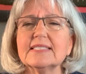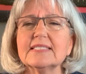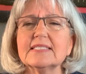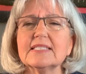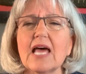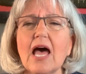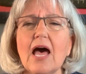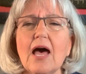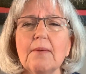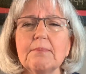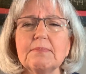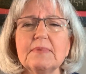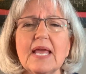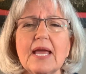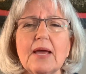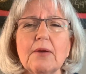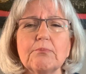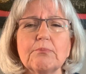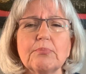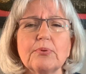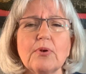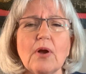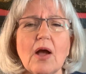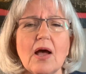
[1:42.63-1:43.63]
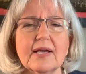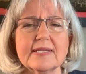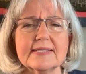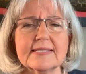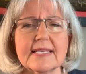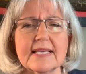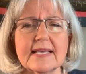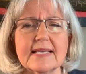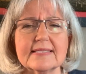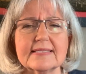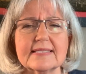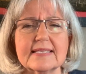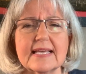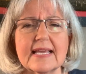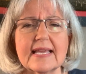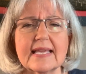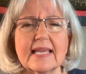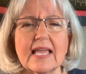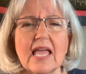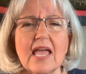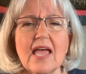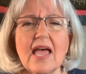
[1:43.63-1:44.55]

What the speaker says: top-down processing